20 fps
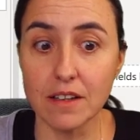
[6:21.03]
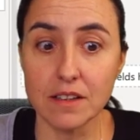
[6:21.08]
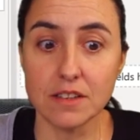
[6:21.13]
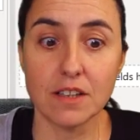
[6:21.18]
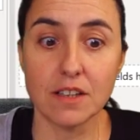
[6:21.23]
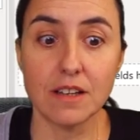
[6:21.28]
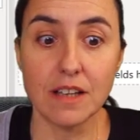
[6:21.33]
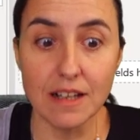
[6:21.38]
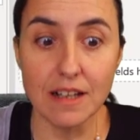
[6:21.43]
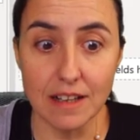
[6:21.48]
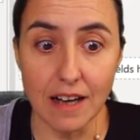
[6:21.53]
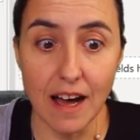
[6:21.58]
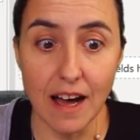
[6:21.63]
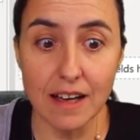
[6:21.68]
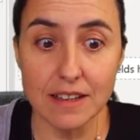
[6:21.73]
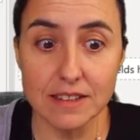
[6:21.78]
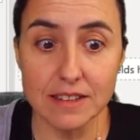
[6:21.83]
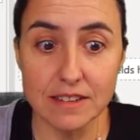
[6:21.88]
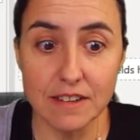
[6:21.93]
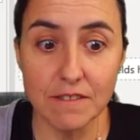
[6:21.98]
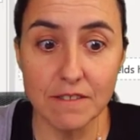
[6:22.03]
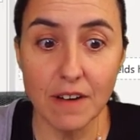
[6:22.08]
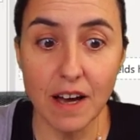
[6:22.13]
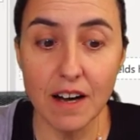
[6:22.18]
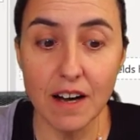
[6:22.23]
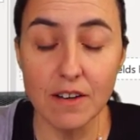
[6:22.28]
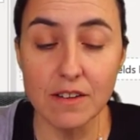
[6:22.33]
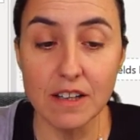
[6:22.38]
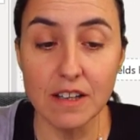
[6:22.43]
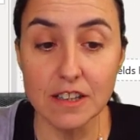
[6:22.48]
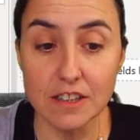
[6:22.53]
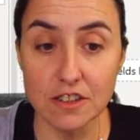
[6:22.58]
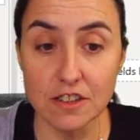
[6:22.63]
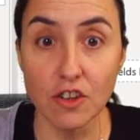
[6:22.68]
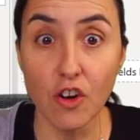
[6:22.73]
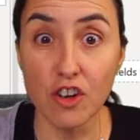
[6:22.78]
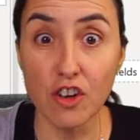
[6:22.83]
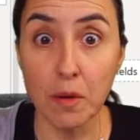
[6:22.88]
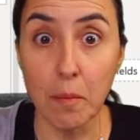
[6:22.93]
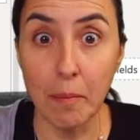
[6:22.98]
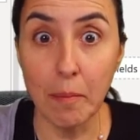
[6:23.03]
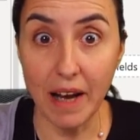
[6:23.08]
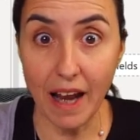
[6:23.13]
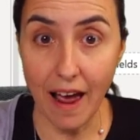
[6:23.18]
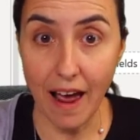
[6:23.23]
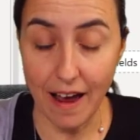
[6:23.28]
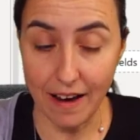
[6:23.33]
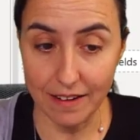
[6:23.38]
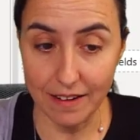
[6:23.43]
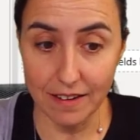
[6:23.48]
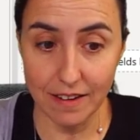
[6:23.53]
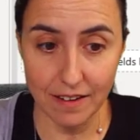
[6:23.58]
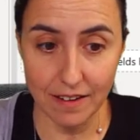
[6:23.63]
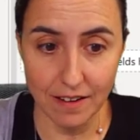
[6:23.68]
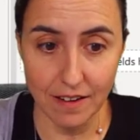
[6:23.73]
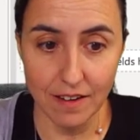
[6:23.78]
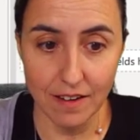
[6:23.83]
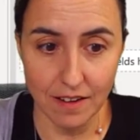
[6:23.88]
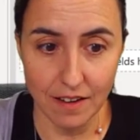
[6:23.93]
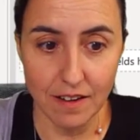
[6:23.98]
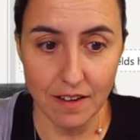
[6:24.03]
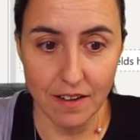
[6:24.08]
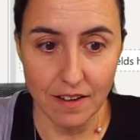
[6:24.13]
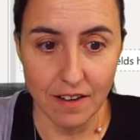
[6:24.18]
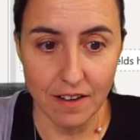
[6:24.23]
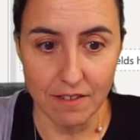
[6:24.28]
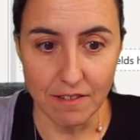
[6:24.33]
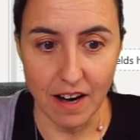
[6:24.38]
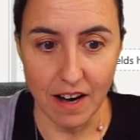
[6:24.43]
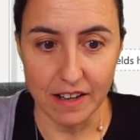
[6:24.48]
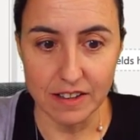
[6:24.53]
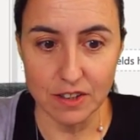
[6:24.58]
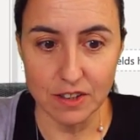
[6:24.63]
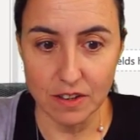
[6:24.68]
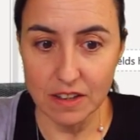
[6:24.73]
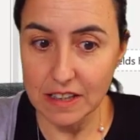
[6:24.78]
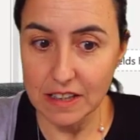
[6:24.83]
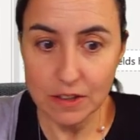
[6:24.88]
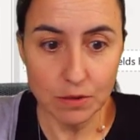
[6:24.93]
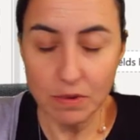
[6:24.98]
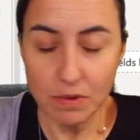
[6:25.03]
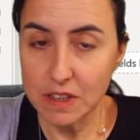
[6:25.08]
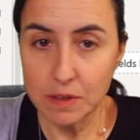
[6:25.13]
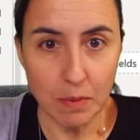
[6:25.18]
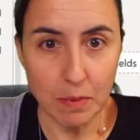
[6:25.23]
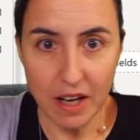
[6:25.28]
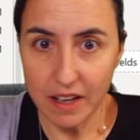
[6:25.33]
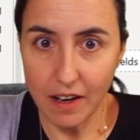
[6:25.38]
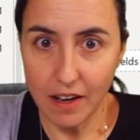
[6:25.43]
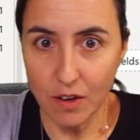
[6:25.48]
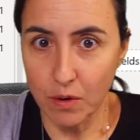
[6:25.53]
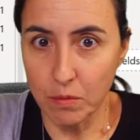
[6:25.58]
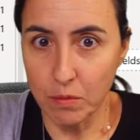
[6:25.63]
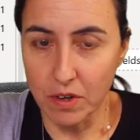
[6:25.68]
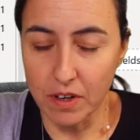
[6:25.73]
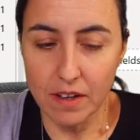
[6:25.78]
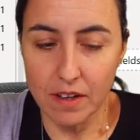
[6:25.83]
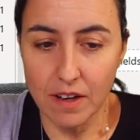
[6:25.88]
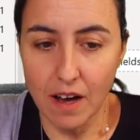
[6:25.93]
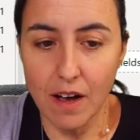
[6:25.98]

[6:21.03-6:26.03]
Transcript: so the last value that is not blank, right? So this one is blank, I don't want it.